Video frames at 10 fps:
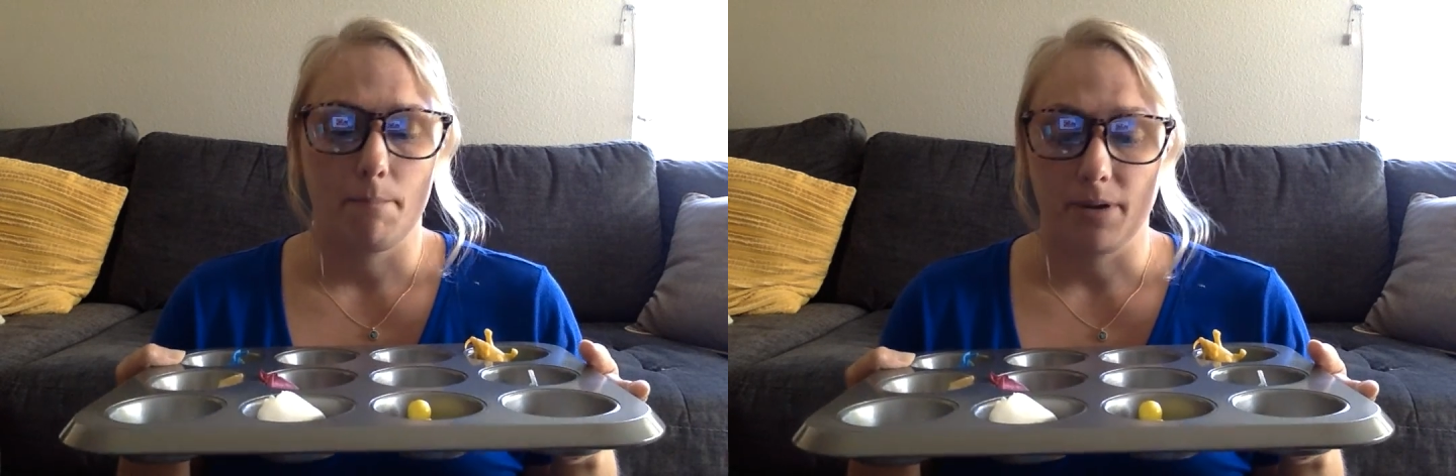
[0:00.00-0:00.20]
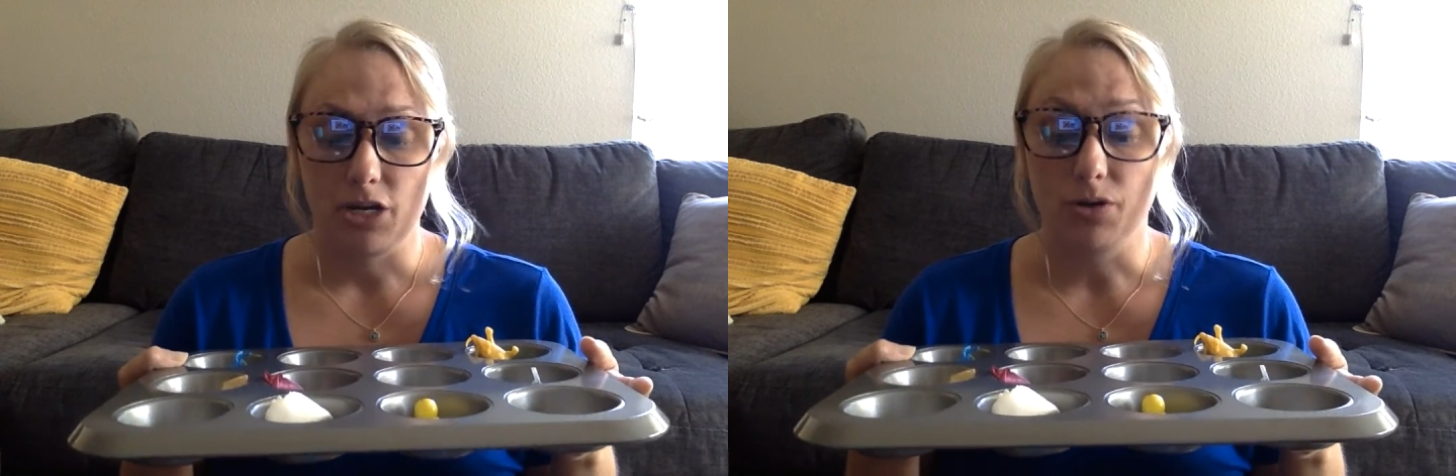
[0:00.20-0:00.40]

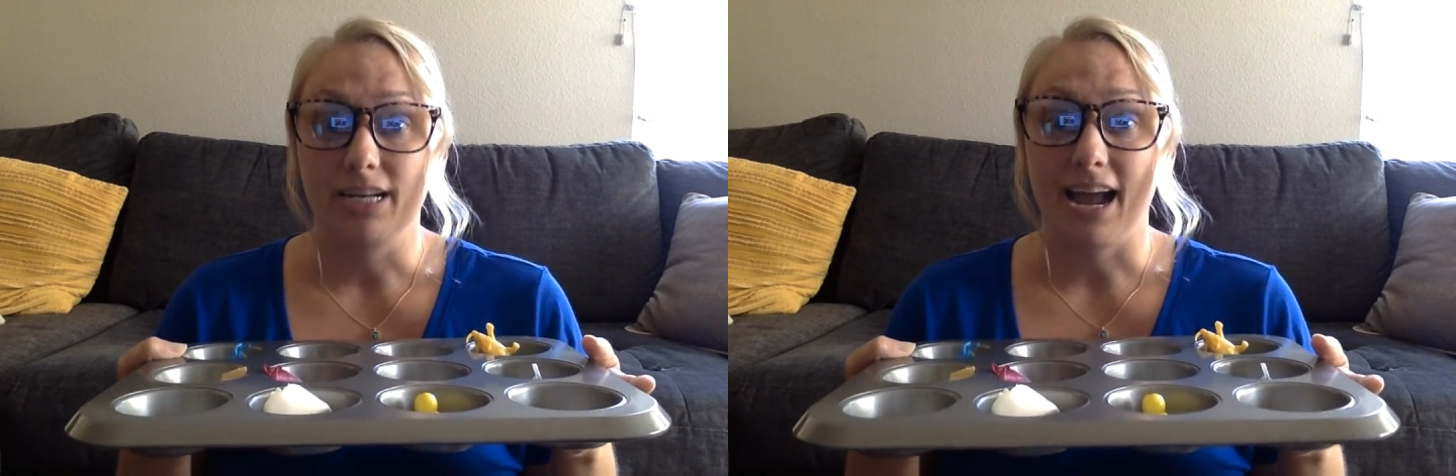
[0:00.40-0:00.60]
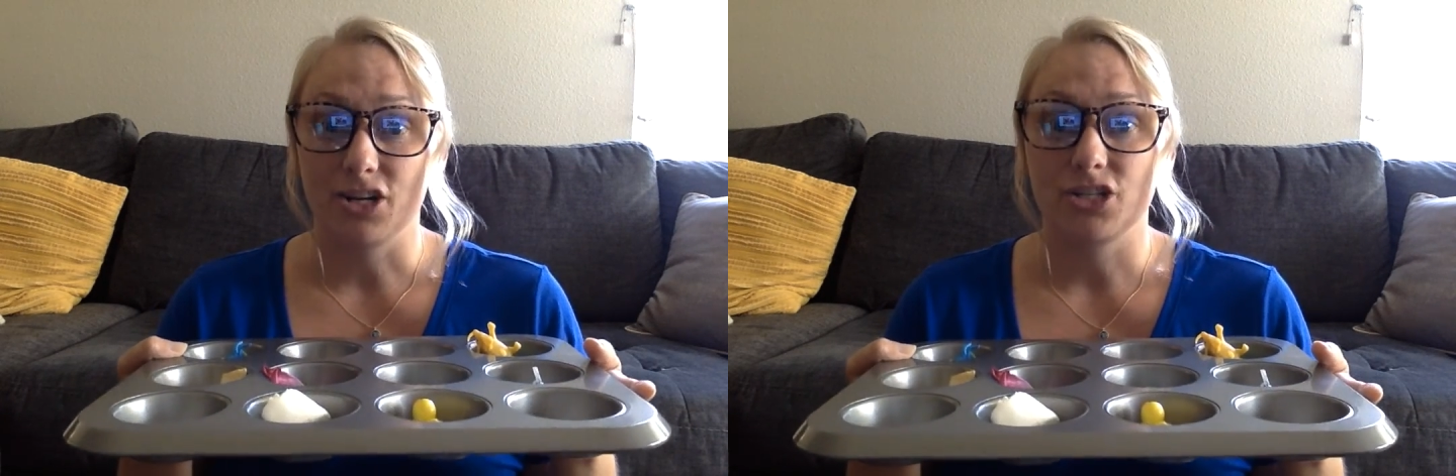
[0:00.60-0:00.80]
but you could
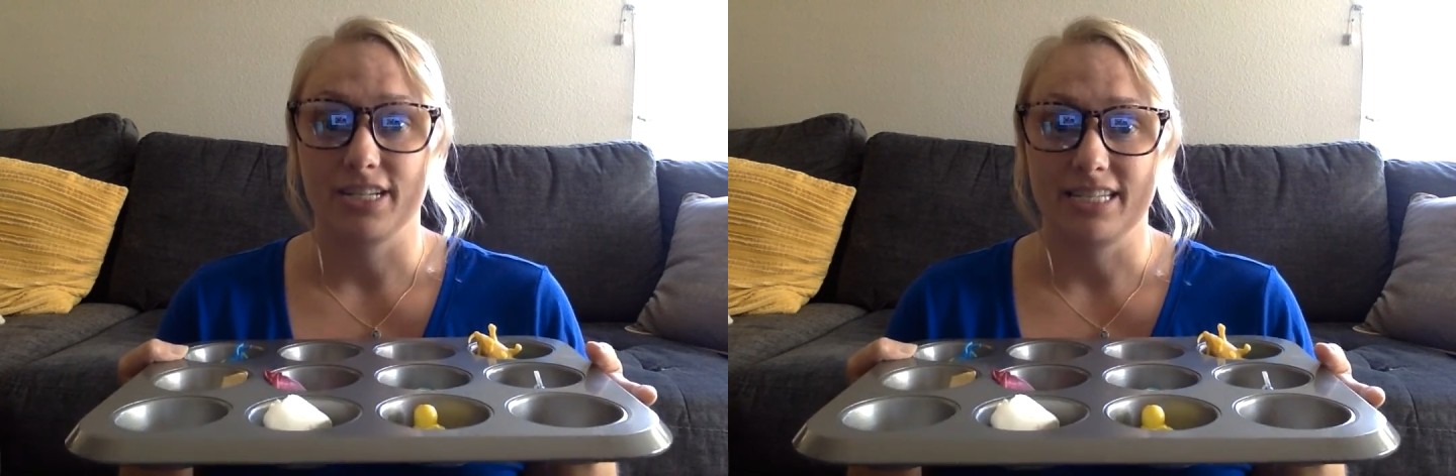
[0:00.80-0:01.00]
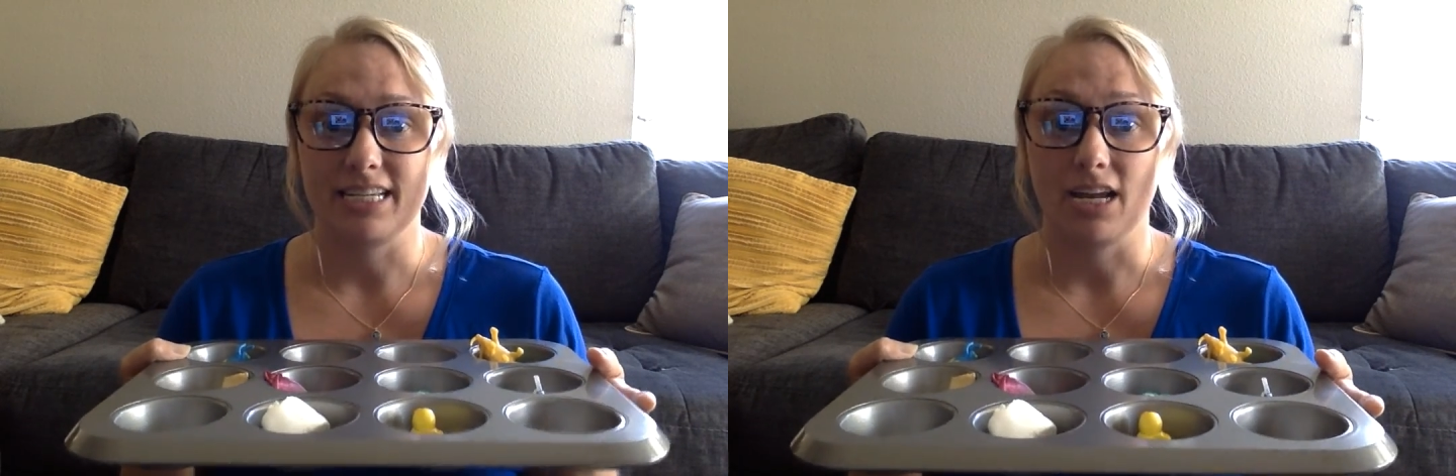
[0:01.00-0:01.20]
actually
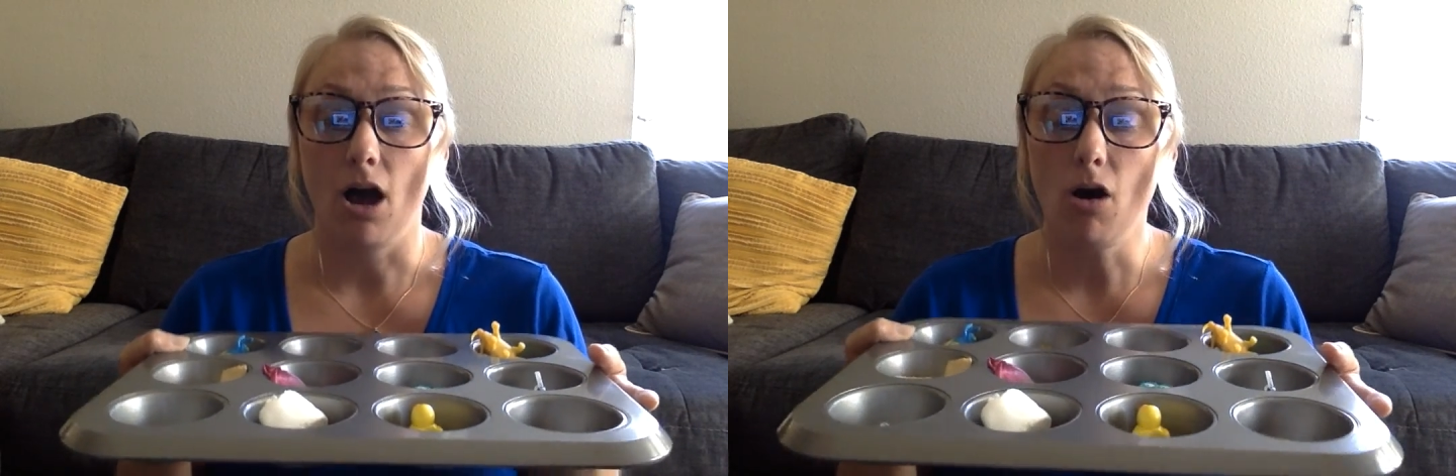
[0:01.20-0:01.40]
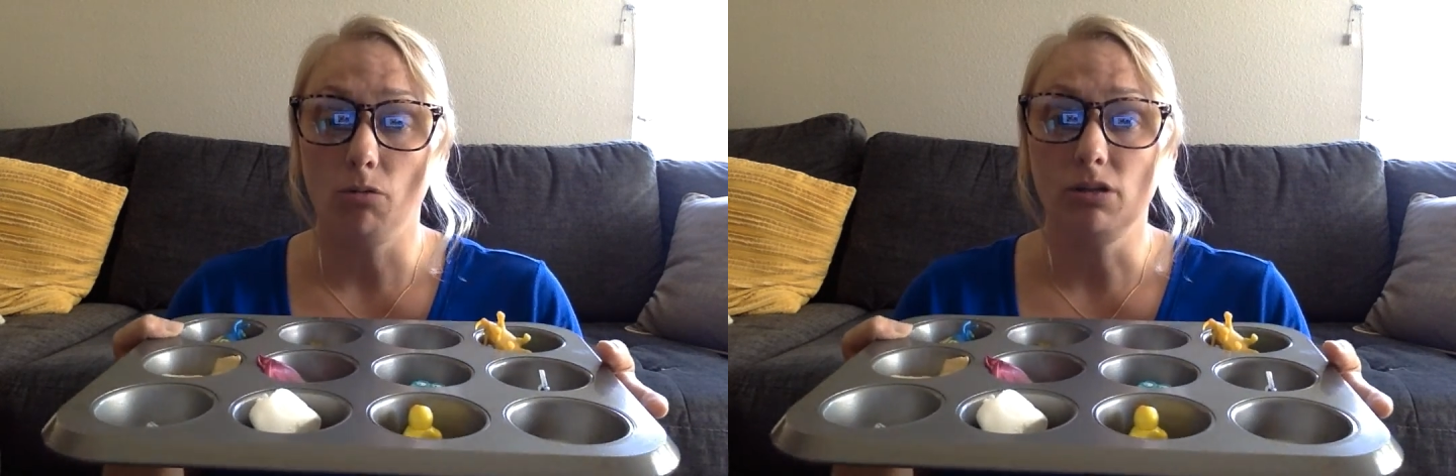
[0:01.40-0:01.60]
see,
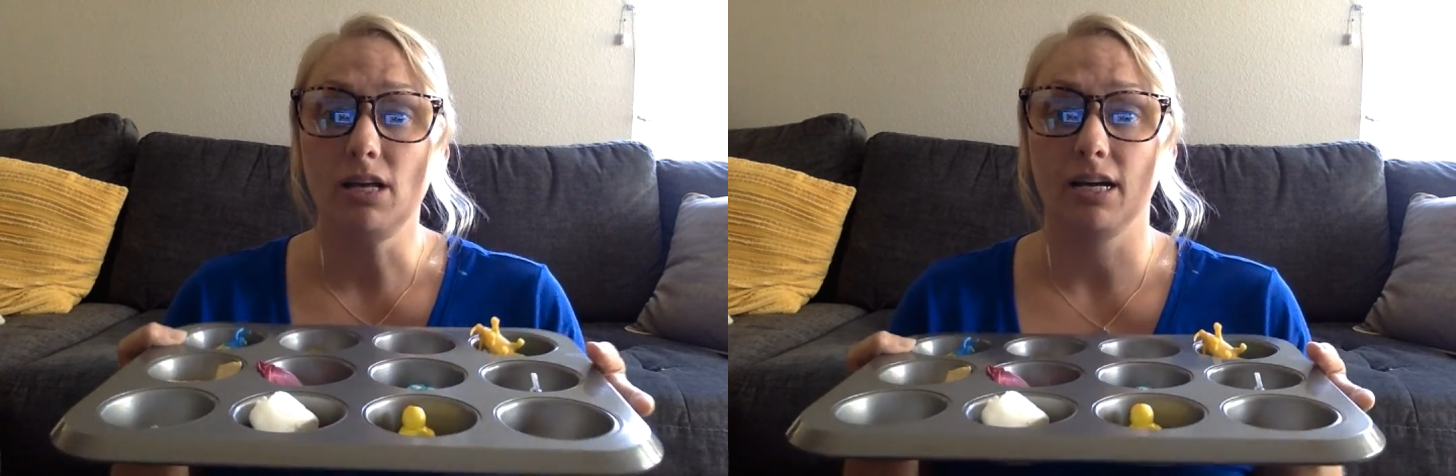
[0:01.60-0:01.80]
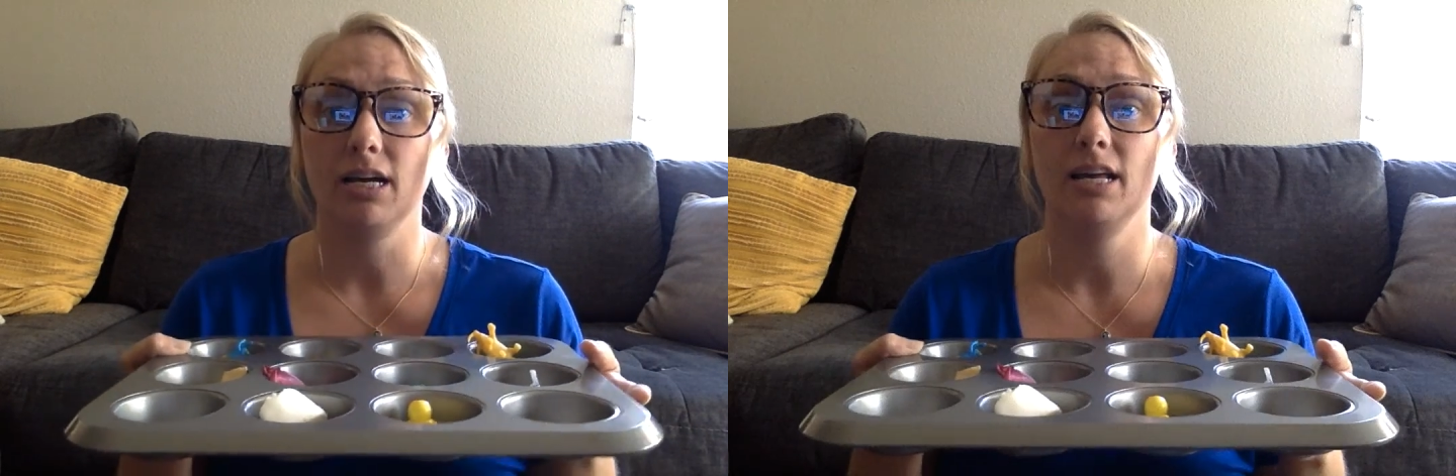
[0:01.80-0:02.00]
oh, look,